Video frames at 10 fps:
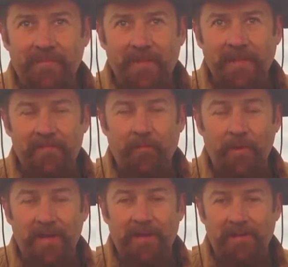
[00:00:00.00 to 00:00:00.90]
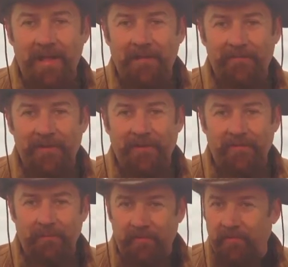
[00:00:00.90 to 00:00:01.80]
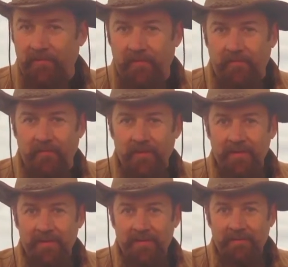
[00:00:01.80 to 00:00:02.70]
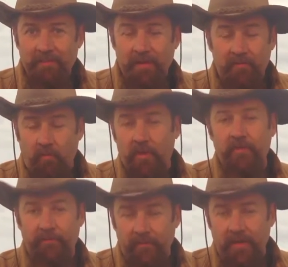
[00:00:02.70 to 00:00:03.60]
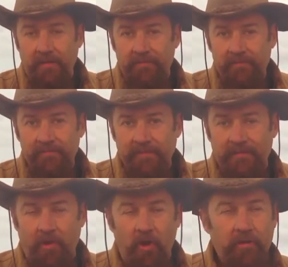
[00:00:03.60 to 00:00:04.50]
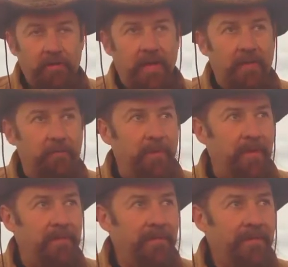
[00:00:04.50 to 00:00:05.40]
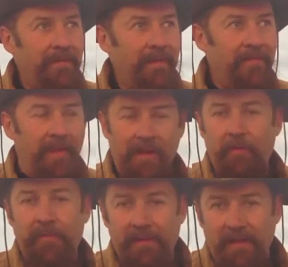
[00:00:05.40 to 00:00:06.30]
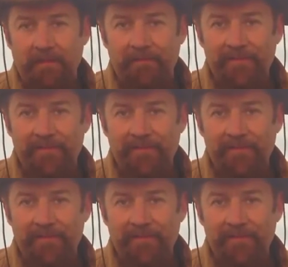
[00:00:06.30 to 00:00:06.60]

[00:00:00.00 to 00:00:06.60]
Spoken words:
It's a rugged life, subsistence, but it's a wonderful life. It's a hard life, but it's a healthy life.